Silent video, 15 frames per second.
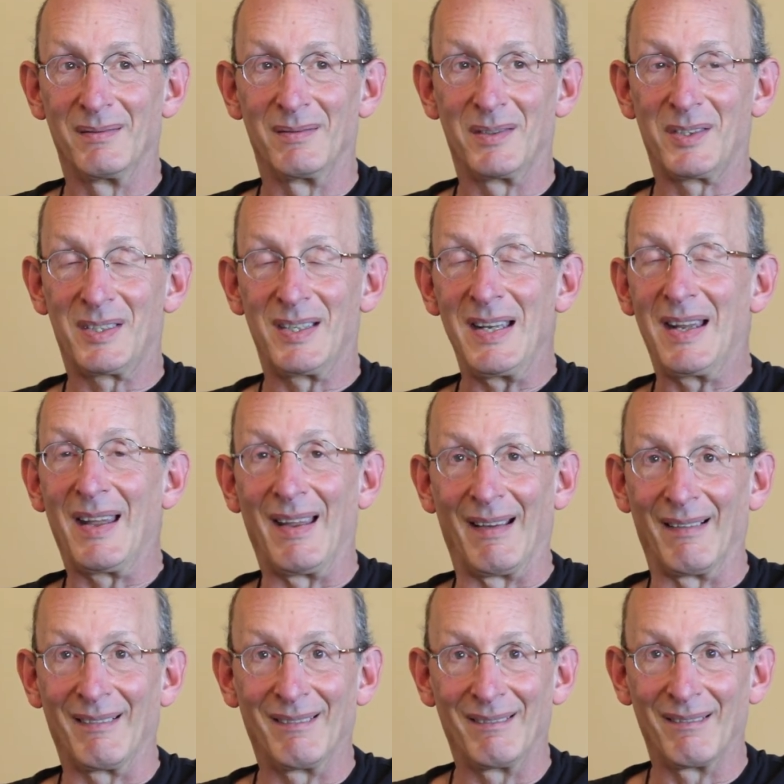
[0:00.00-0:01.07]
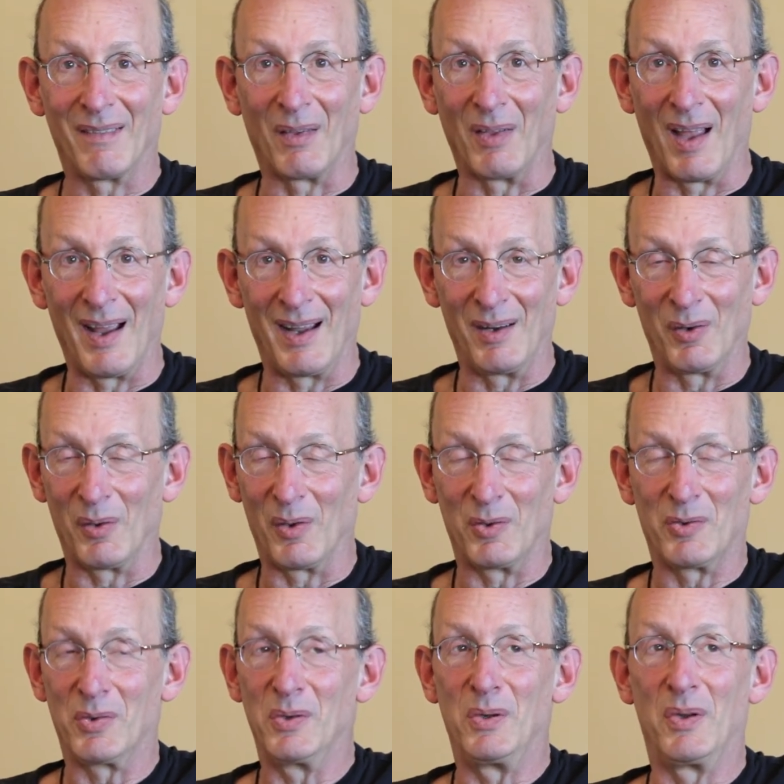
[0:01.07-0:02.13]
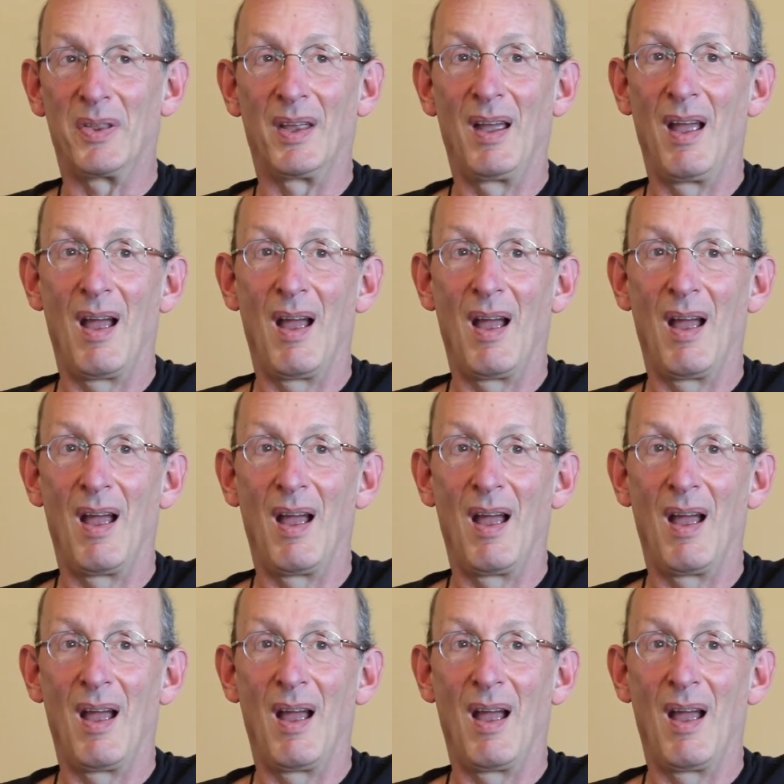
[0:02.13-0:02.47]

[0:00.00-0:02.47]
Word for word: seeking the light or the truth,